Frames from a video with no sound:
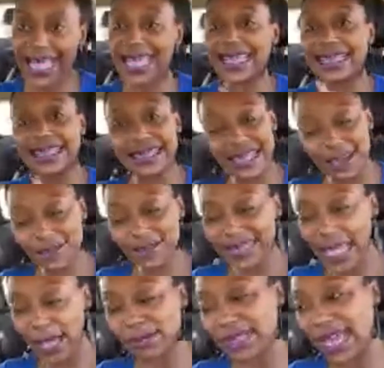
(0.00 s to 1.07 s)

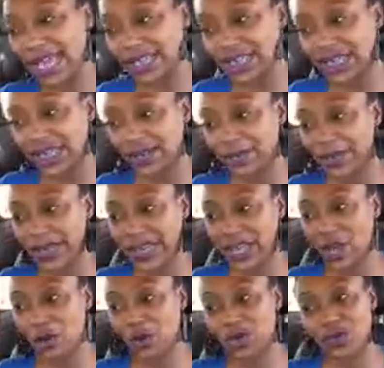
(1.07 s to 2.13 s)
self-sabotaging
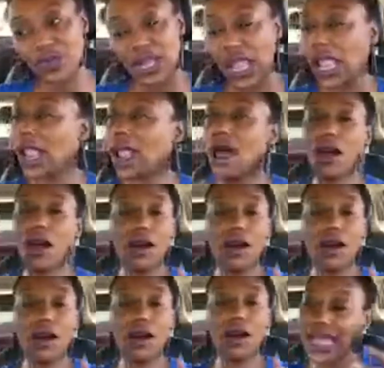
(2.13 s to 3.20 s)
video, which was a
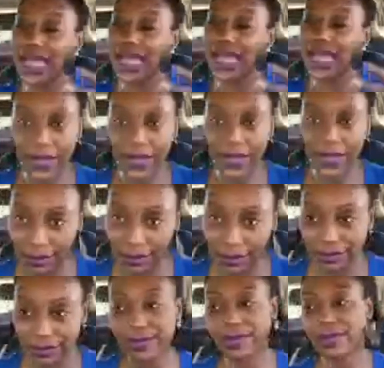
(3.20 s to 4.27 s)
long time ago,
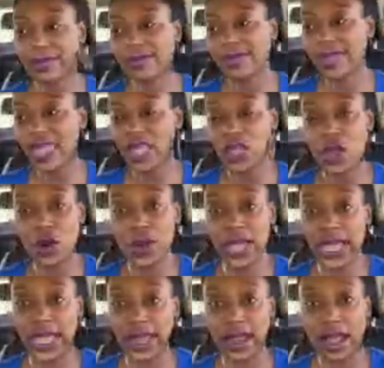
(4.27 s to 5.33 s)
go
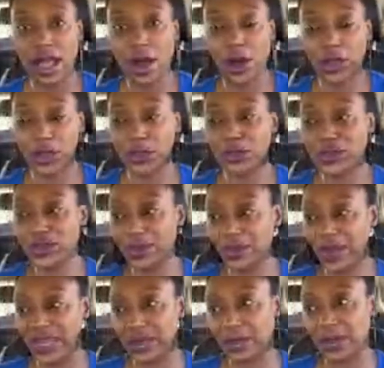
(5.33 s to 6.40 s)
ahead on YouTube and
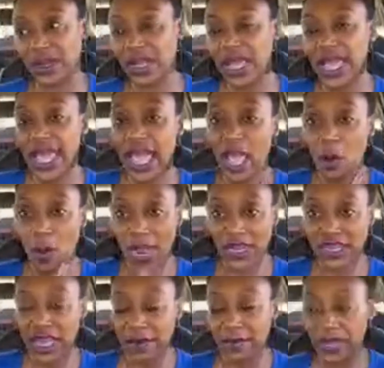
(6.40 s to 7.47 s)
Facebook and
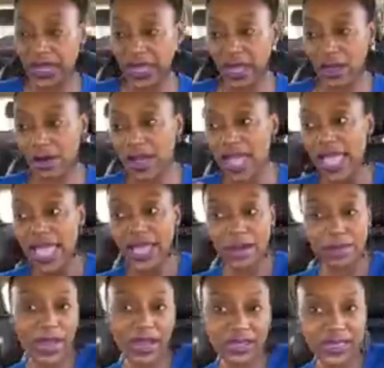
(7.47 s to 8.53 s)
watch that video and
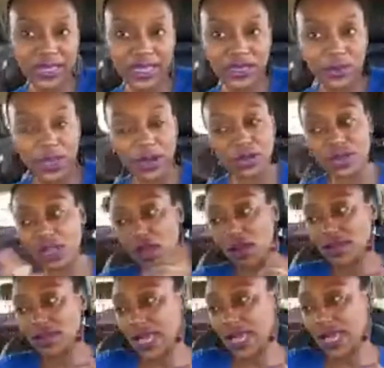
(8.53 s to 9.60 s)
compare it to this one. It was a
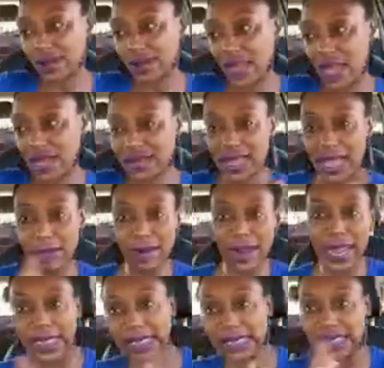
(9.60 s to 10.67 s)
long time ago, y'all, so I
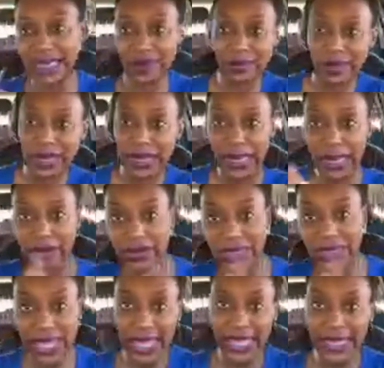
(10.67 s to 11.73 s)
probably look different and
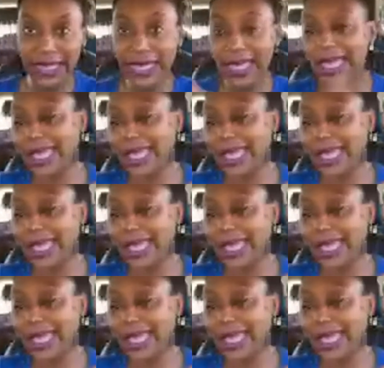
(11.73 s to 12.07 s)
everything.